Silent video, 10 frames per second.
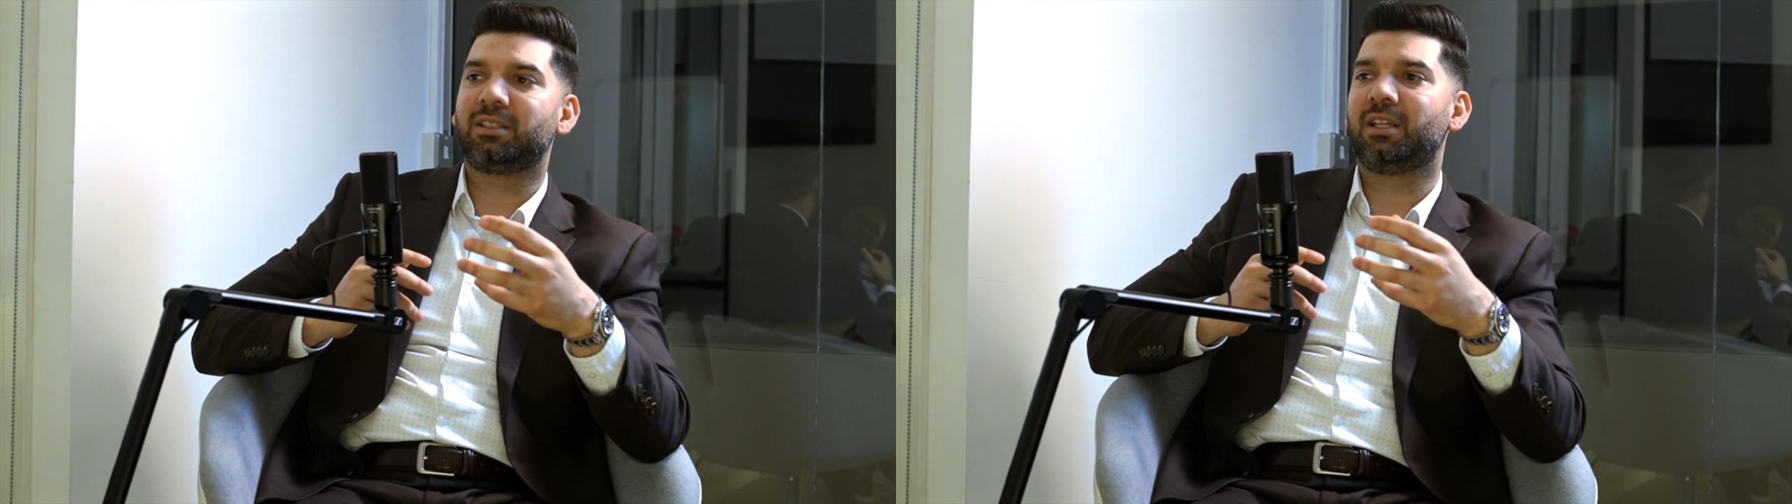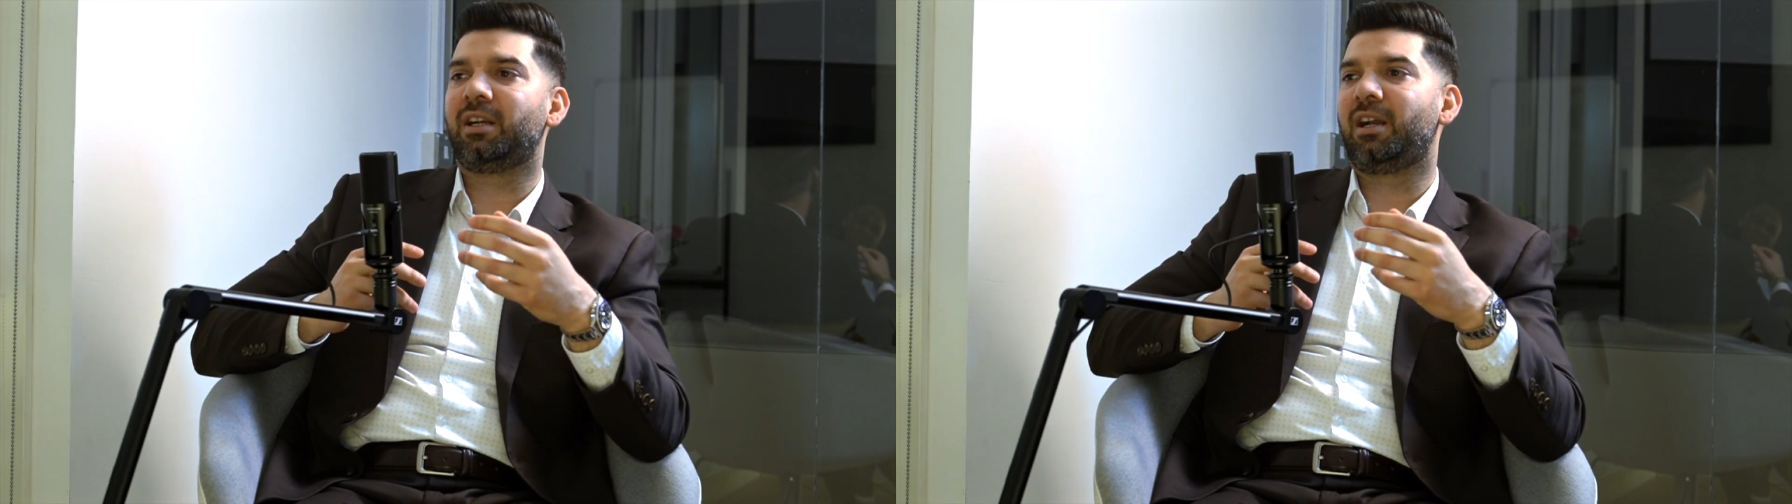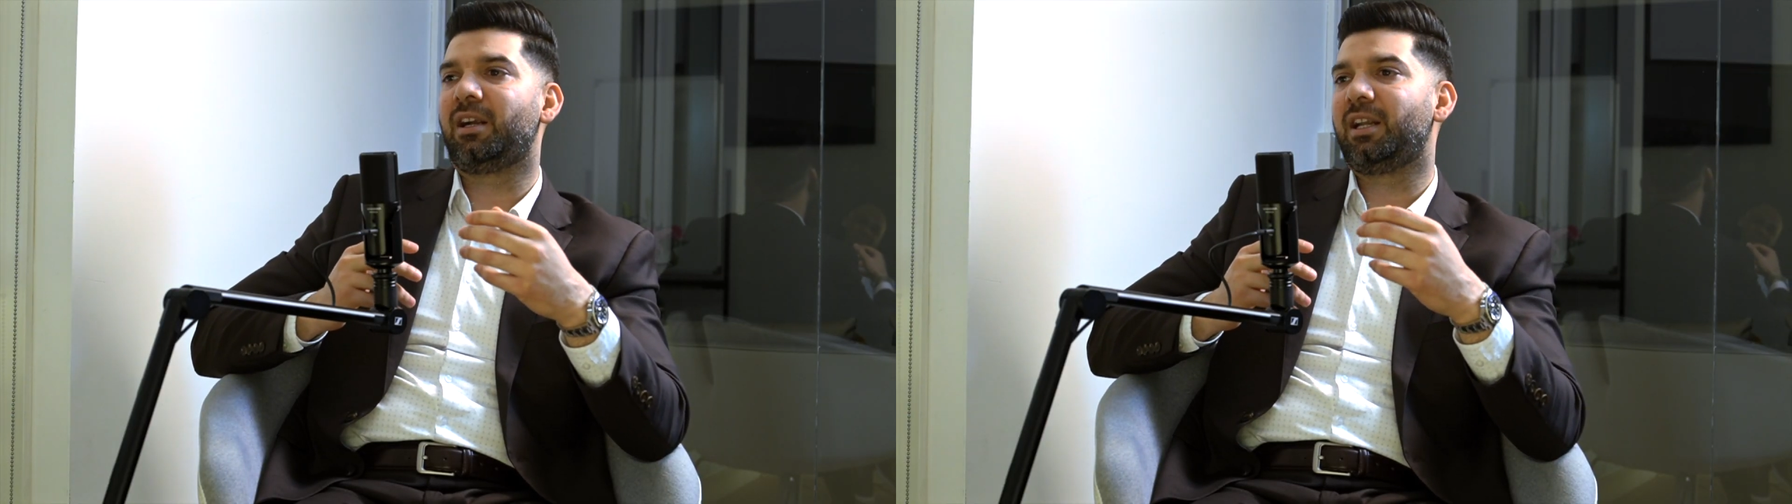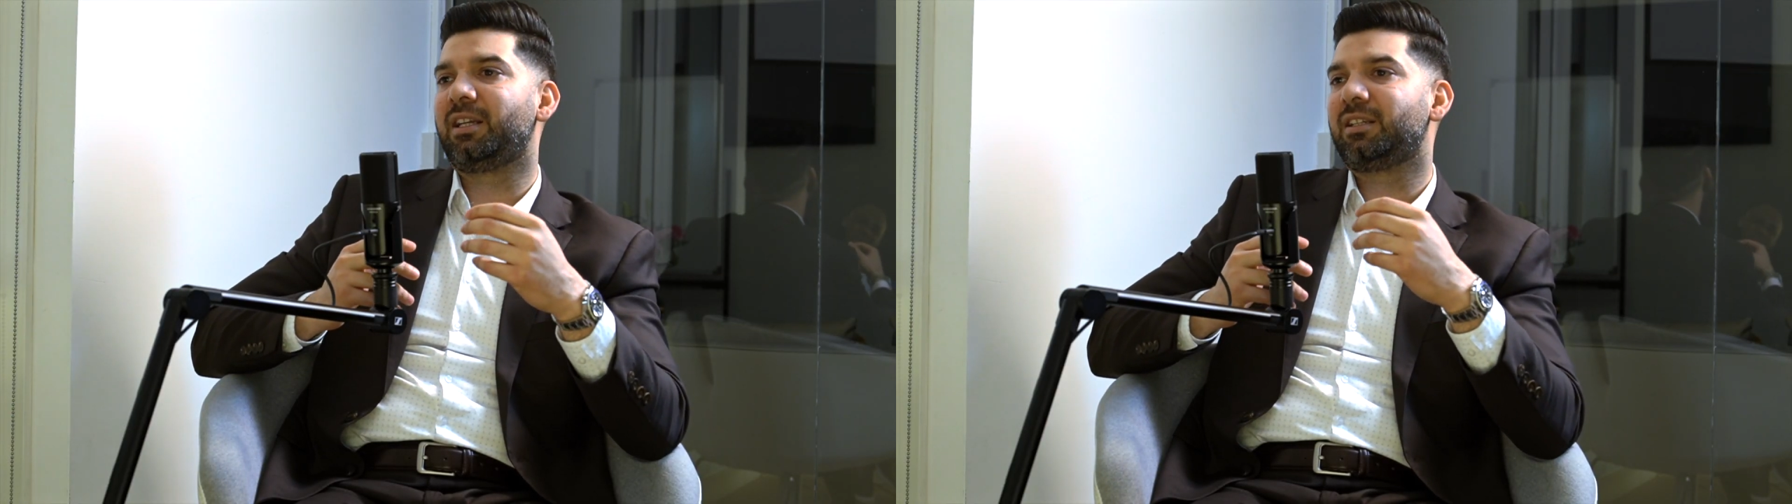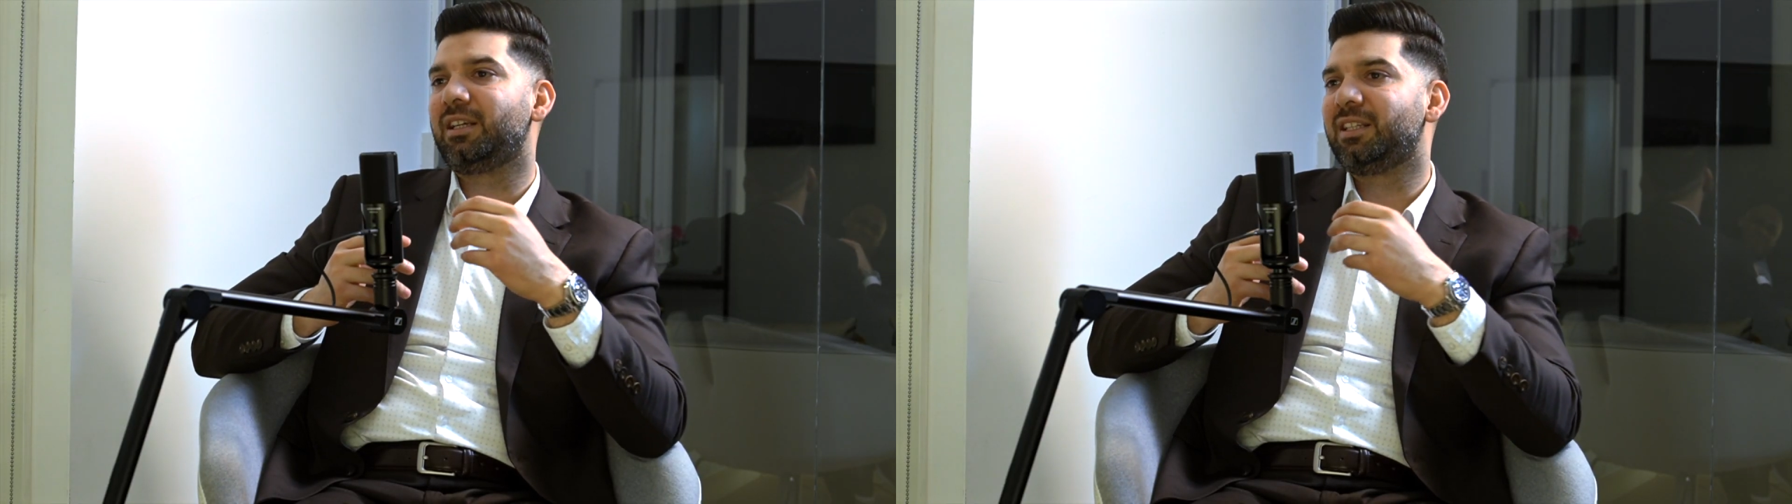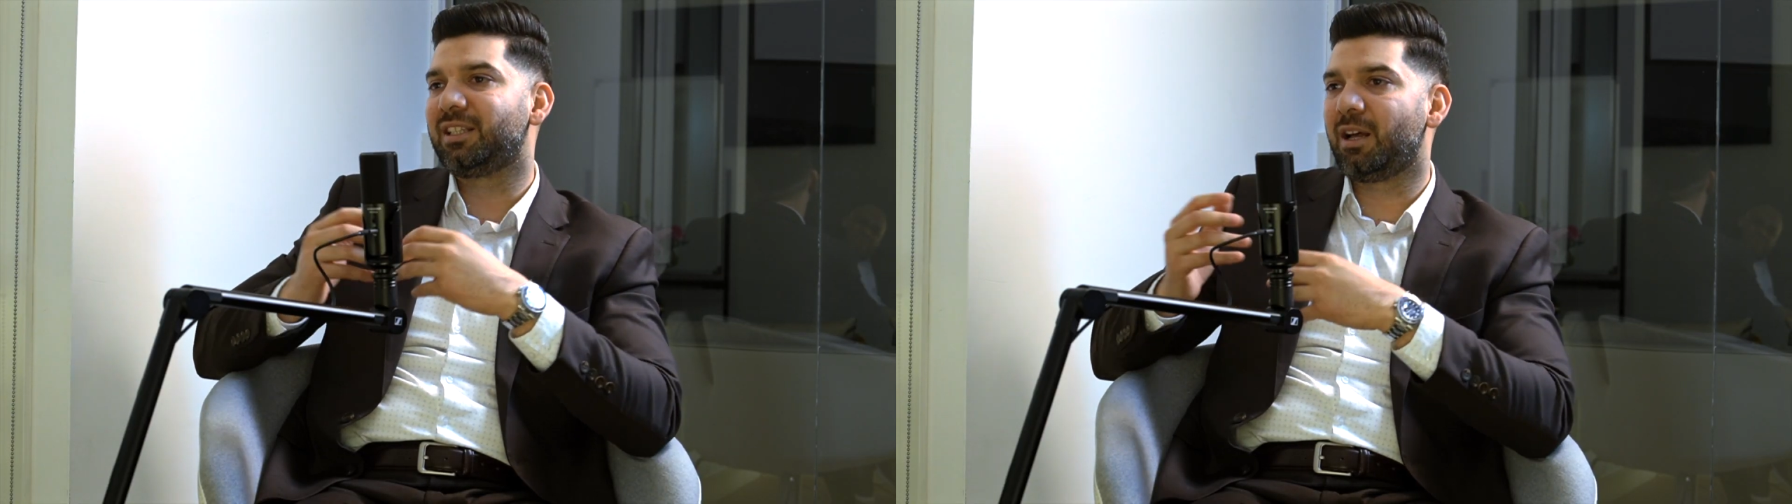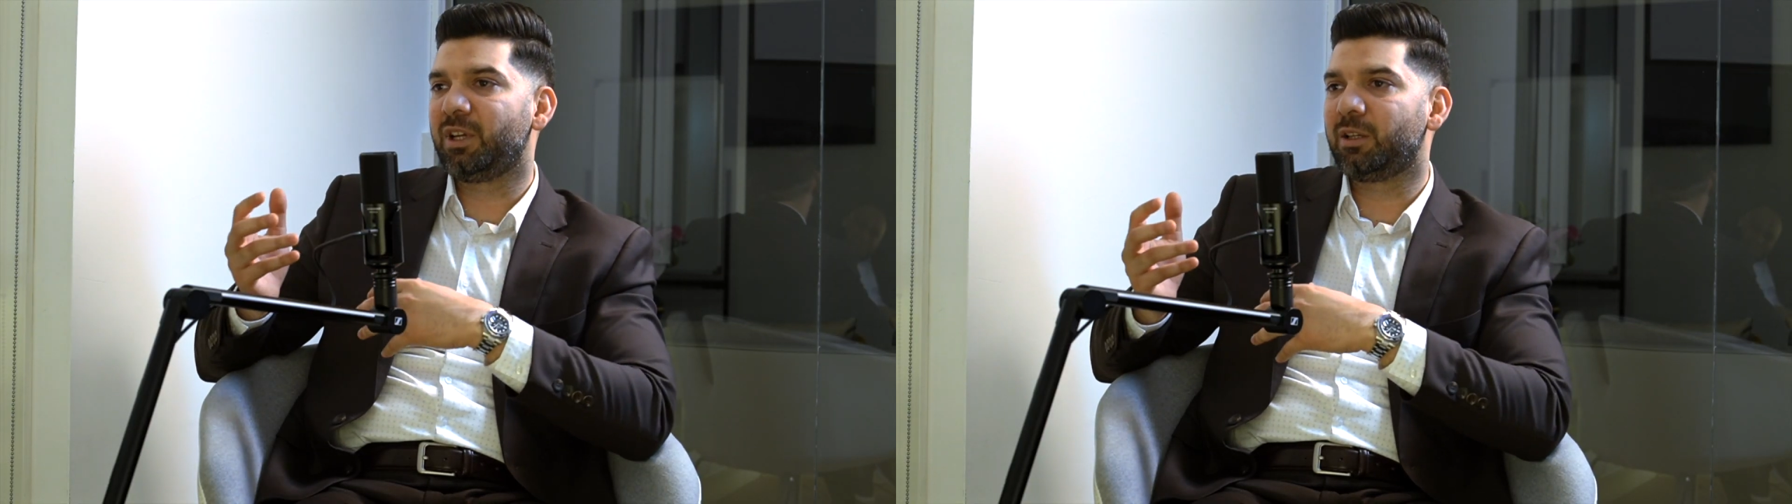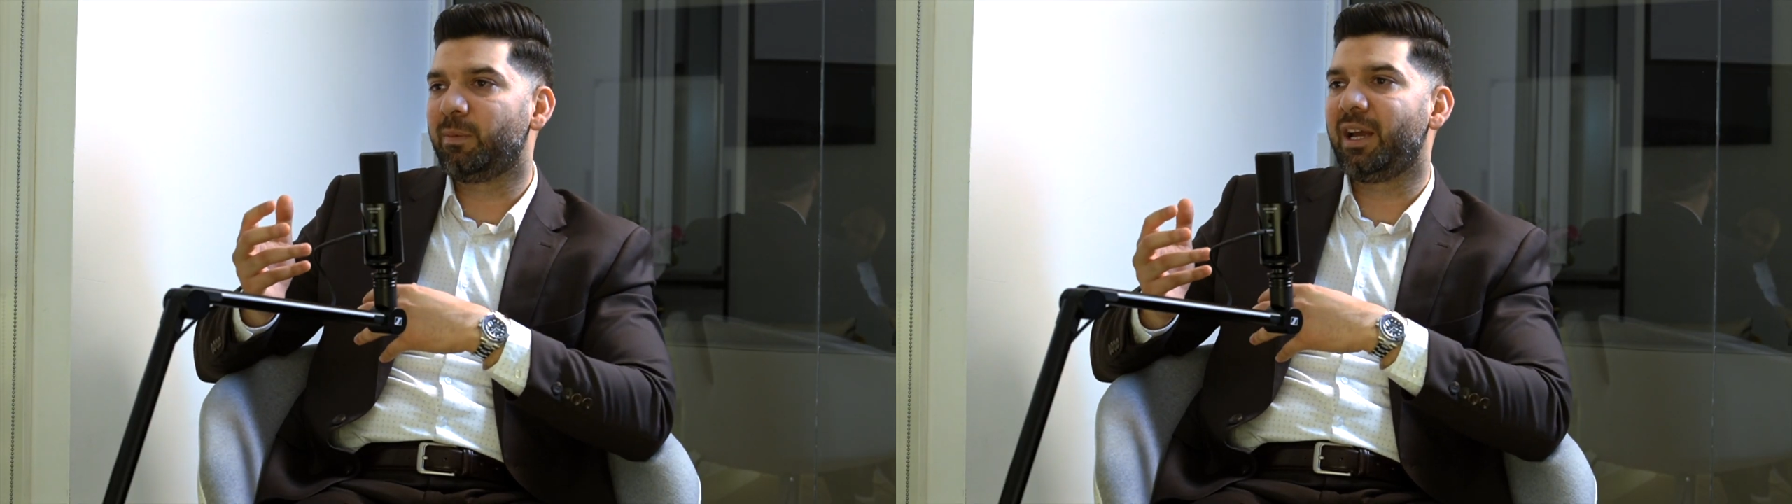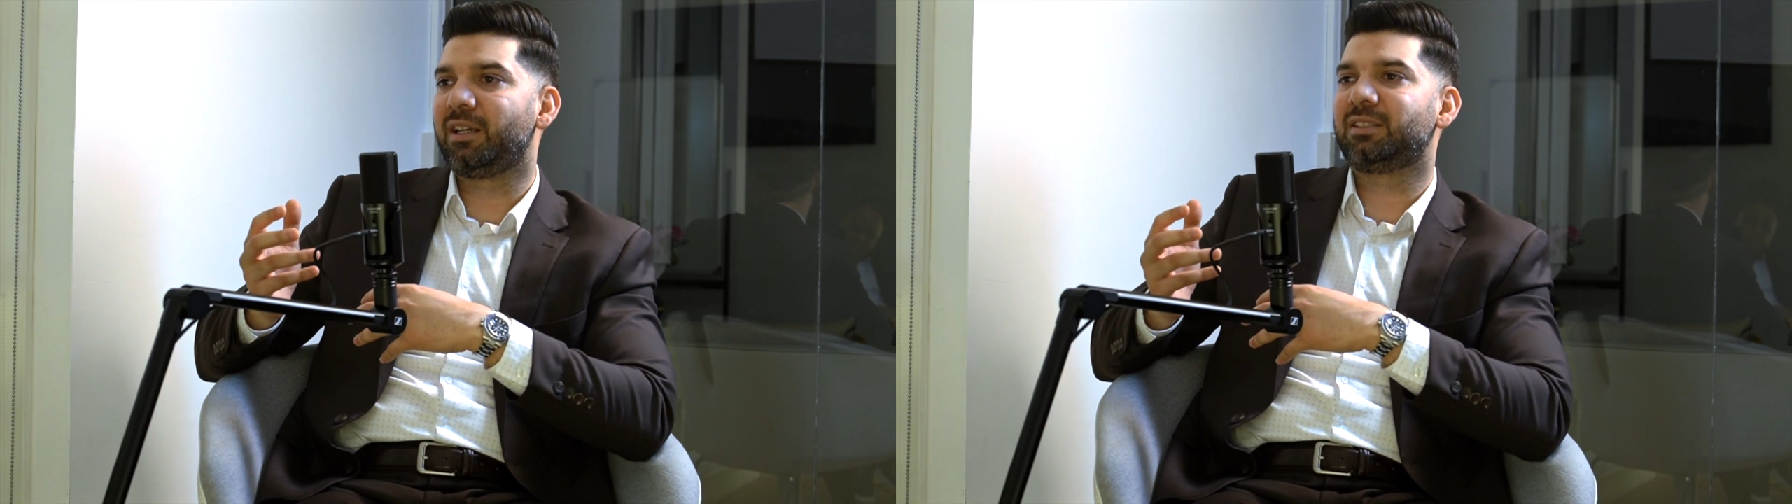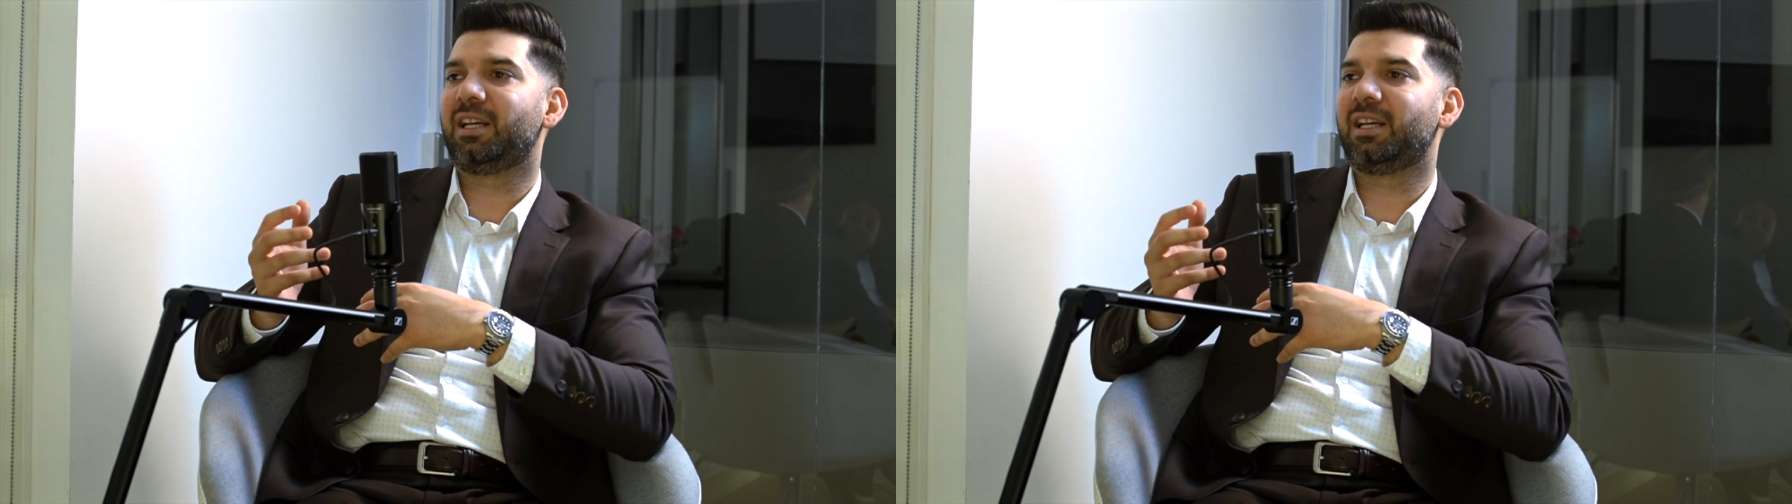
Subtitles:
there are like Islamic banks,